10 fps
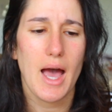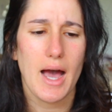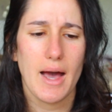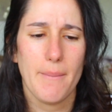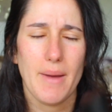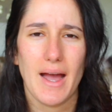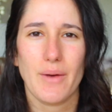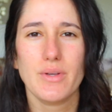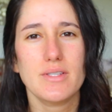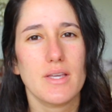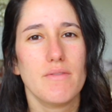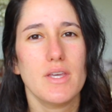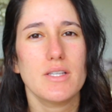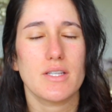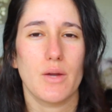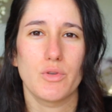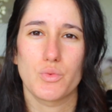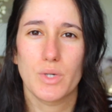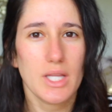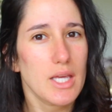Um, I received this and I
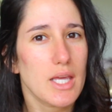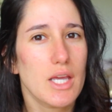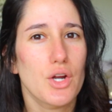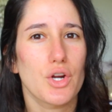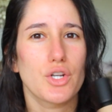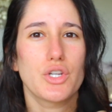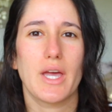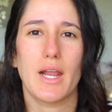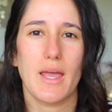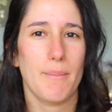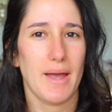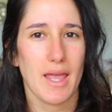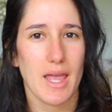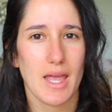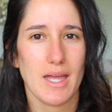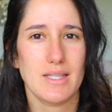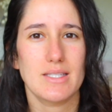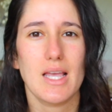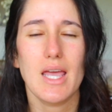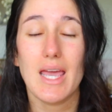was really eager to kind of get my
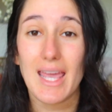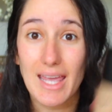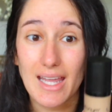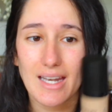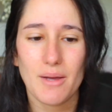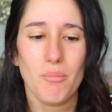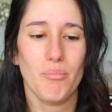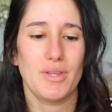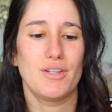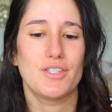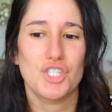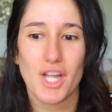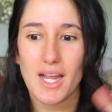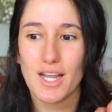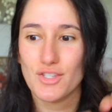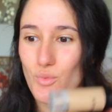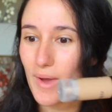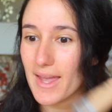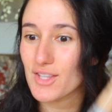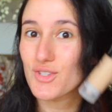hands in, but the shade is
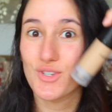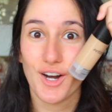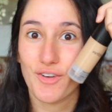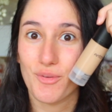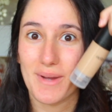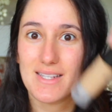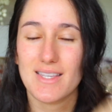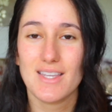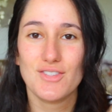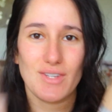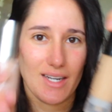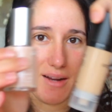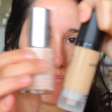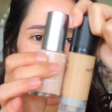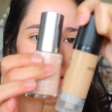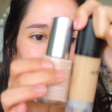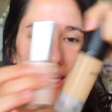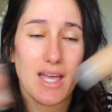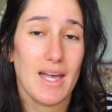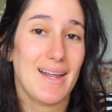way too dark for my skin, so I ended up mixing
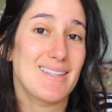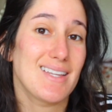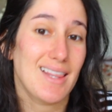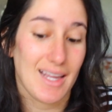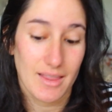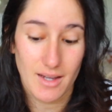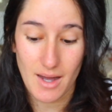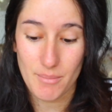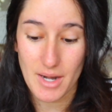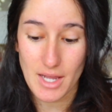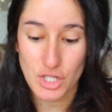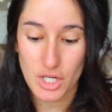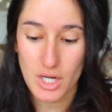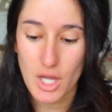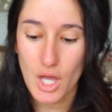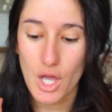it, and I did like the combination.